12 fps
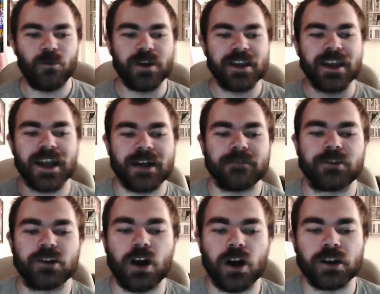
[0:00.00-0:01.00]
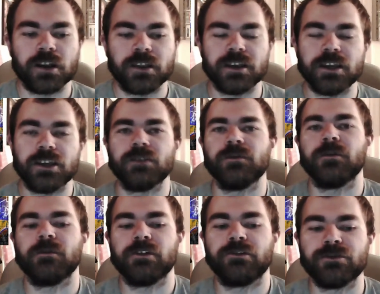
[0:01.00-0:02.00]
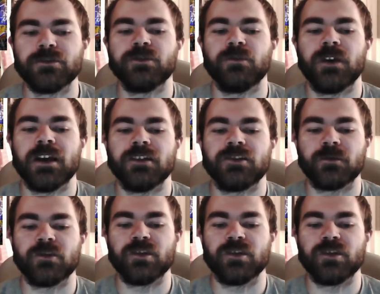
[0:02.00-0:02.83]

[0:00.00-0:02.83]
We have got the WWE Cruiserweight